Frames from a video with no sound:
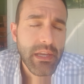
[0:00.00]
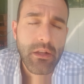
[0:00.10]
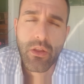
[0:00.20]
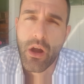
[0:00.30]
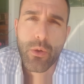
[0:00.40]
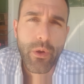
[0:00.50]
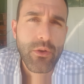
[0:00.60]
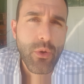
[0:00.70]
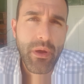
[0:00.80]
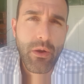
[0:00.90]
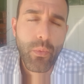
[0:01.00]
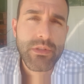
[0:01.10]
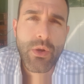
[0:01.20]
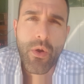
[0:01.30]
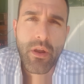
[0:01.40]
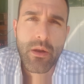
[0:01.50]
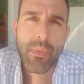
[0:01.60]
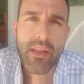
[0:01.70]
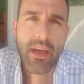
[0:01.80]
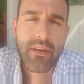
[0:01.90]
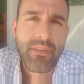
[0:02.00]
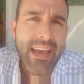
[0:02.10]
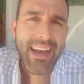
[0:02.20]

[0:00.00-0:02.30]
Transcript: like clockwork. No matter what's going on in my life,